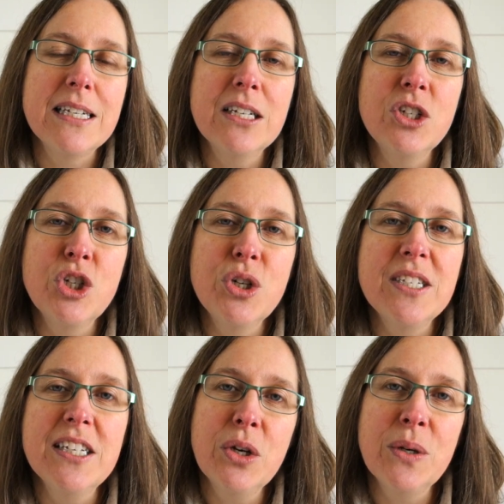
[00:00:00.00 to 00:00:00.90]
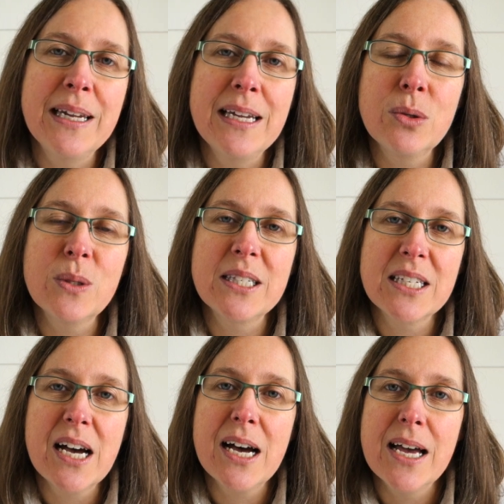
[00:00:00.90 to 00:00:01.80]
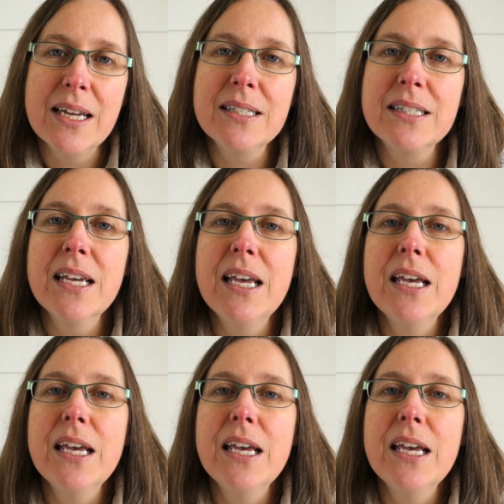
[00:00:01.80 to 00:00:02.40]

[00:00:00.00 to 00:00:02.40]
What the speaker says: in choosing your needle size